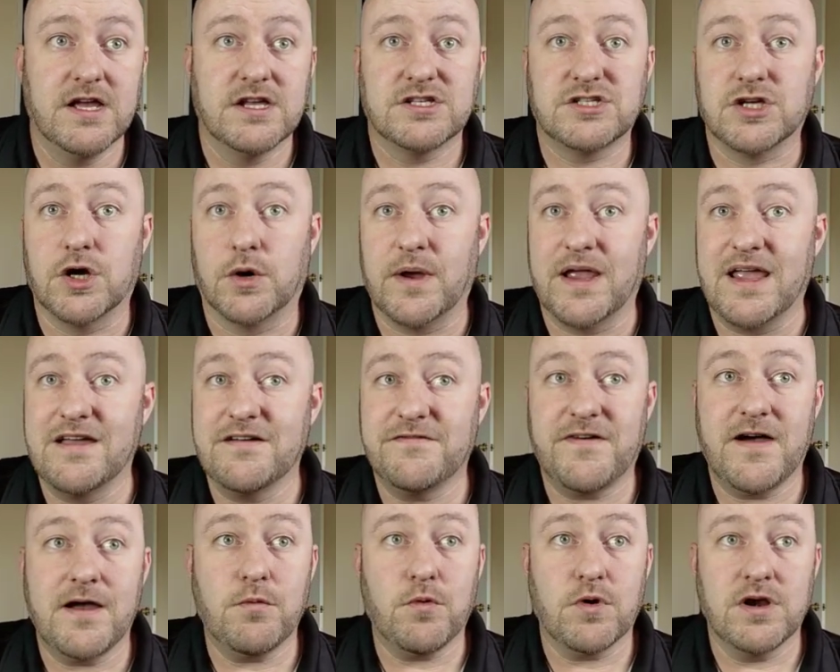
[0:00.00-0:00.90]
So
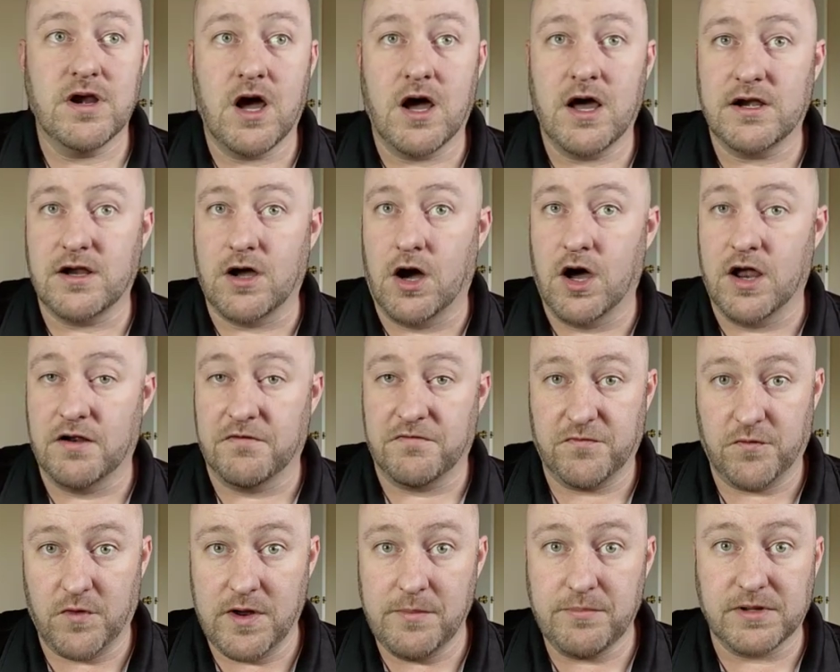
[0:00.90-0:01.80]
if I were not on a
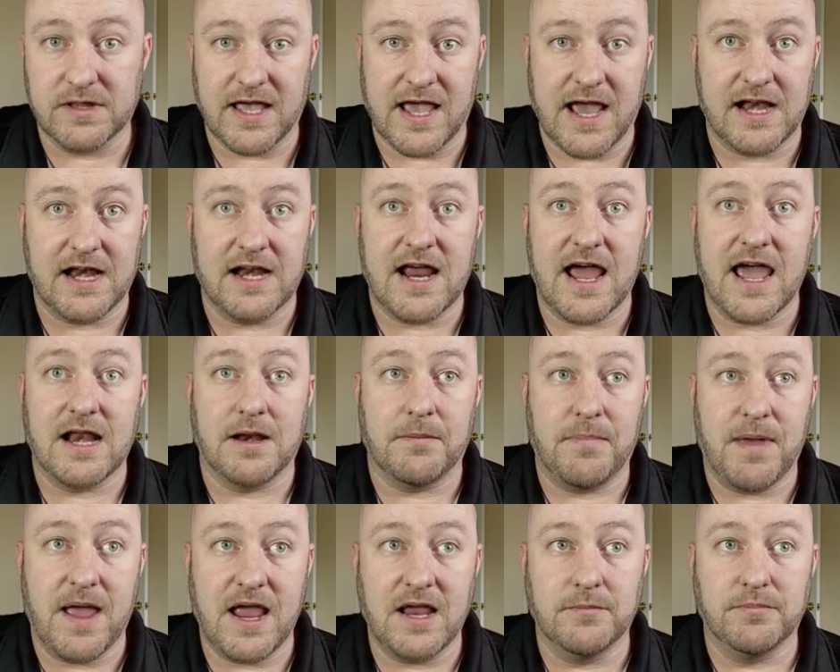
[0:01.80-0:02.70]
free plan and I had
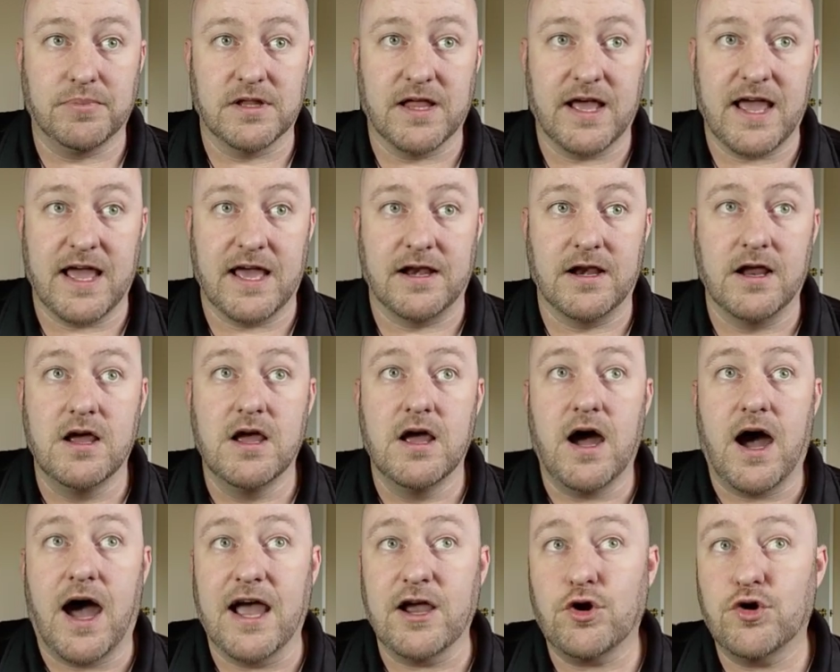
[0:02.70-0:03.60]
a paid plan,
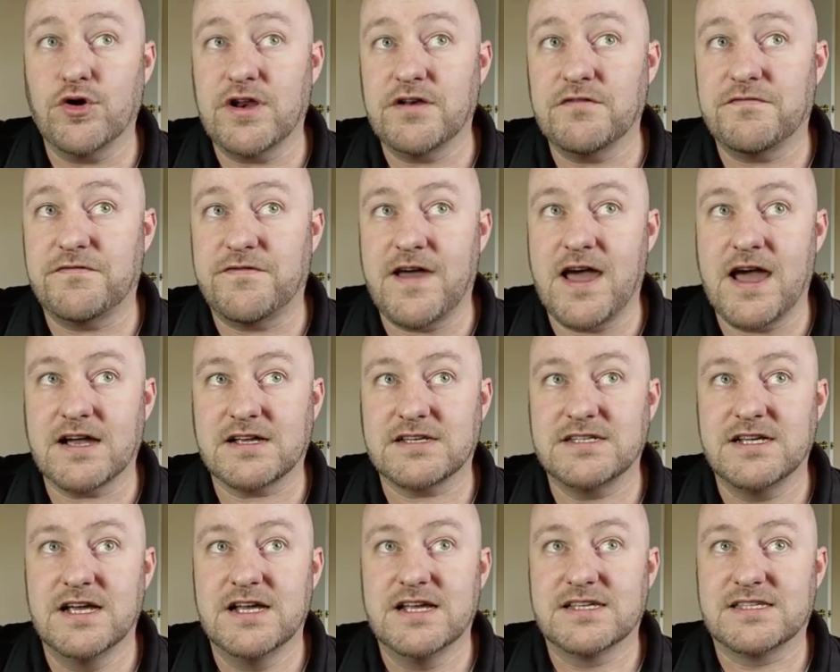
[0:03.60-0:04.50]
I could in
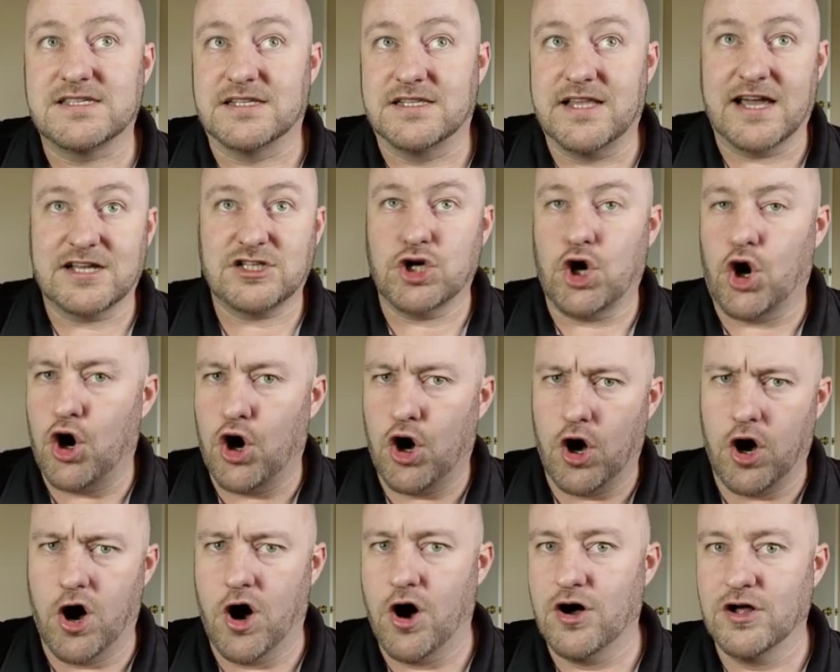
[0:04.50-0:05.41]
fact select
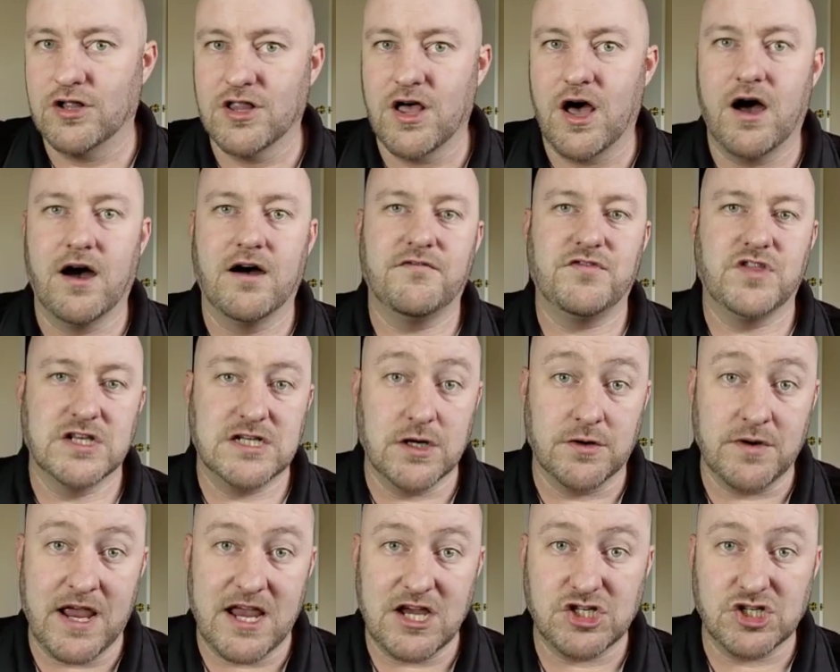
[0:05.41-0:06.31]
all of the
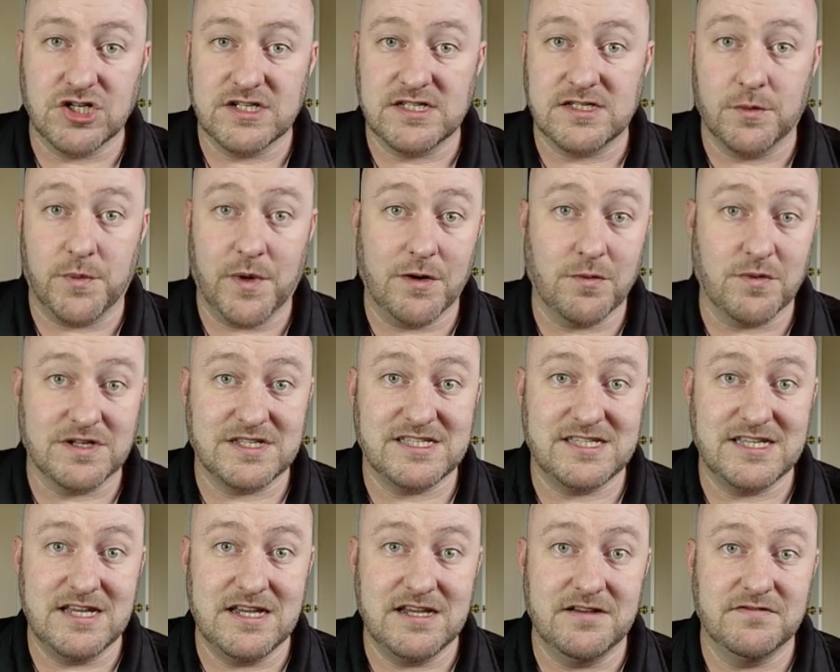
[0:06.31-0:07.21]
donations that we
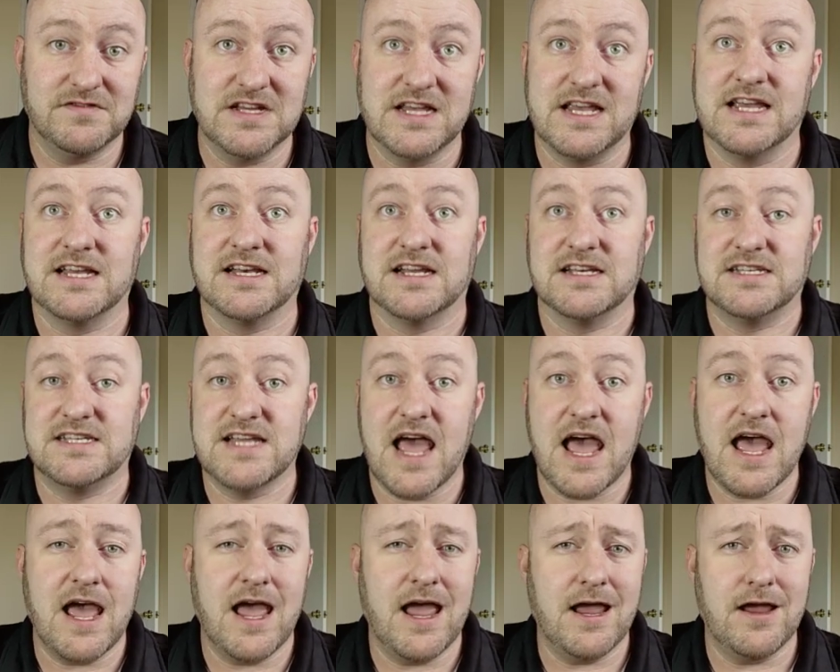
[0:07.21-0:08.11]
received in a
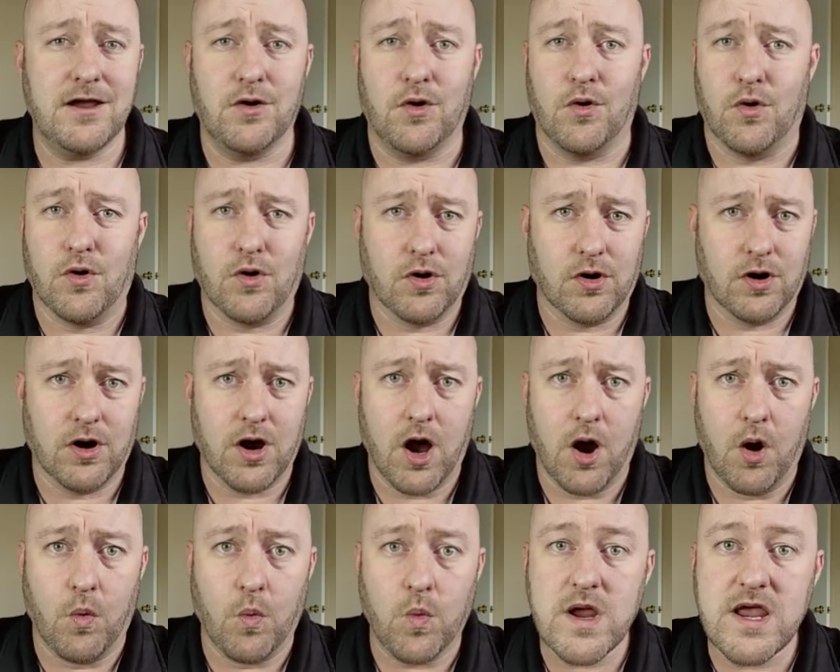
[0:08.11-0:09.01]
day or
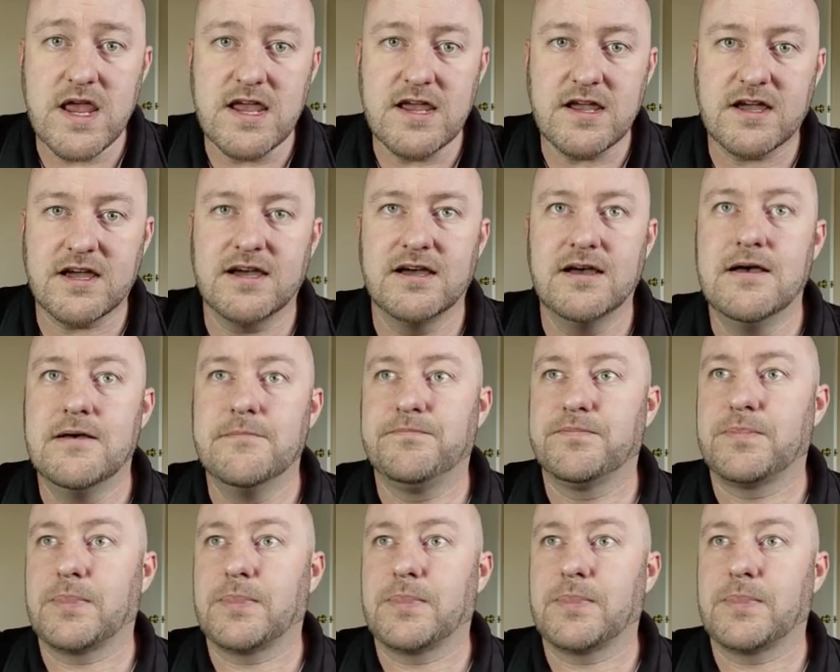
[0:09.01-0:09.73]
a week